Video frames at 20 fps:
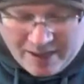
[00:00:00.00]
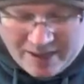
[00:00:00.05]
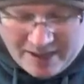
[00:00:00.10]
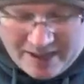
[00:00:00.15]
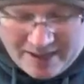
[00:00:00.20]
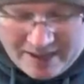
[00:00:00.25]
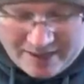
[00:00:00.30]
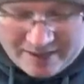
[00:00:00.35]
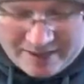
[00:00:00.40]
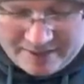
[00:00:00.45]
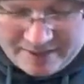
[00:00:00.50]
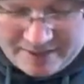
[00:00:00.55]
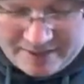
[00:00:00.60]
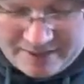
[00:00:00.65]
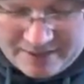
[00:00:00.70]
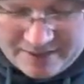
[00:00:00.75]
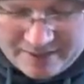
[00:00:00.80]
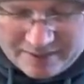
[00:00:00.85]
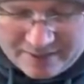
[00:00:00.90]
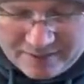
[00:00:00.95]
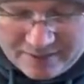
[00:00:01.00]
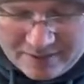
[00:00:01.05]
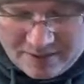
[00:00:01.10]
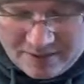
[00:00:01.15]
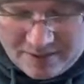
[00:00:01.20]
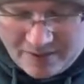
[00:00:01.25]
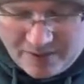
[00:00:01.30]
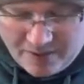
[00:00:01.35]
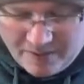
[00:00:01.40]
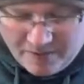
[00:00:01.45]
and it's
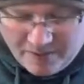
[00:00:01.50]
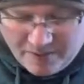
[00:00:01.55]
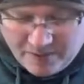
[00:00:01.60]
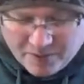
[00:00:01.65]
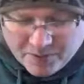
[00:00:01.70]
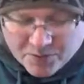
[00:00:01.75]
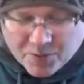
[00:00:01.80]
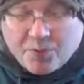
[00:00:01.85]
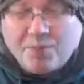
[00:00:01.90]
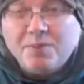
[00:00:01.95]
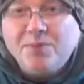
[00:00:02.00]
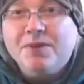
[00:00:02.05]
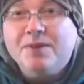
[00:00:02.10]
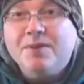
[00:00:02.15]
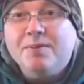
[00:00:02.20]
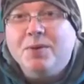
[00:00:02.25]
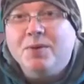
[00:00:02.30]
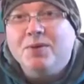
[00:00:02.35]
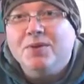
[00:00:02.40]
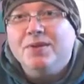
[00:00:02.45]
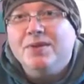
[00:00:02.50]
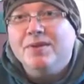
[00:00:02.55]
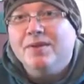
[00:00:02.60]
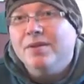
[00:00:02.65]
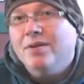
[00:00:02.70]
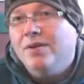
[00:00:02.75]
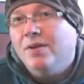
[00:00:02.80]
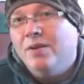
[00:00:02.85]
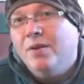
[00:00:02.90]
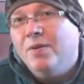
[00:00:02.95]
you know if you like zombies and monsters
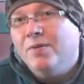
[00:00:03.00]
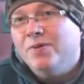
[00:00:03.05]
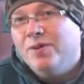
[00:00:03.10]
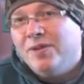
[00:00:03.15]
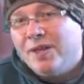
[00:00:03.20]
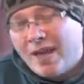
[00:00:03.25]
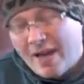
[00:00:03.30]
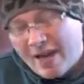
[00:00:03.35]
you got to obviously